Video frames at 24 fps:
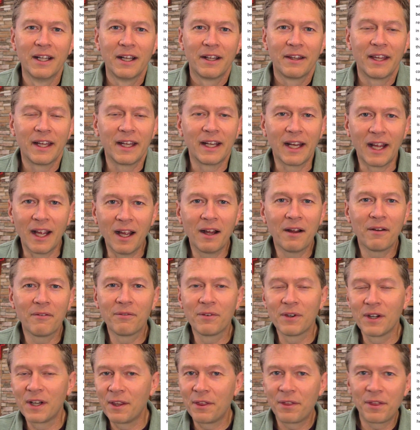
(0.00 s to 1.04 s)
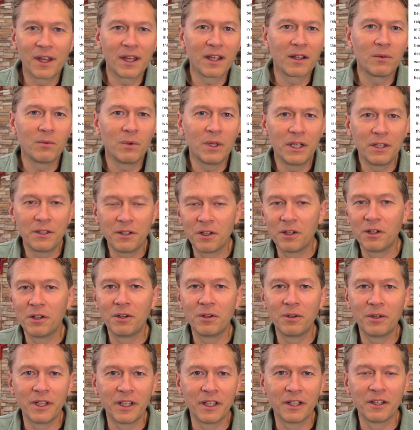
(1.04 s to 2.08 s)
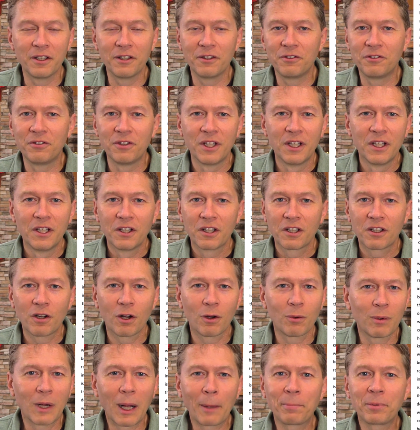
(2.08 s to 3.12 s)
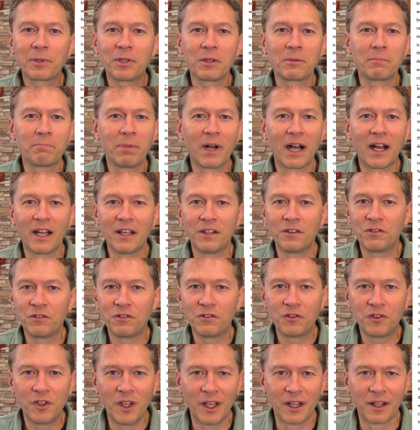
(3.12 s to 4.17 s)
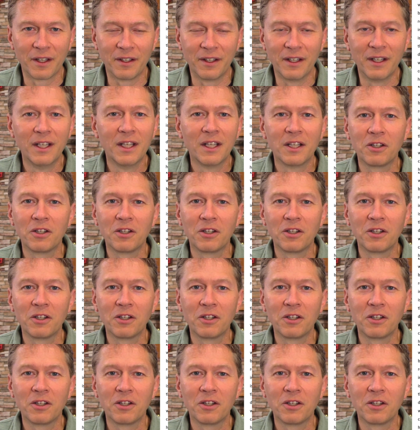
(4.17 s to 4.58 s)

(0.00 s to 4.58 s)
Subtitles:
That everything we do is corrupted by sin.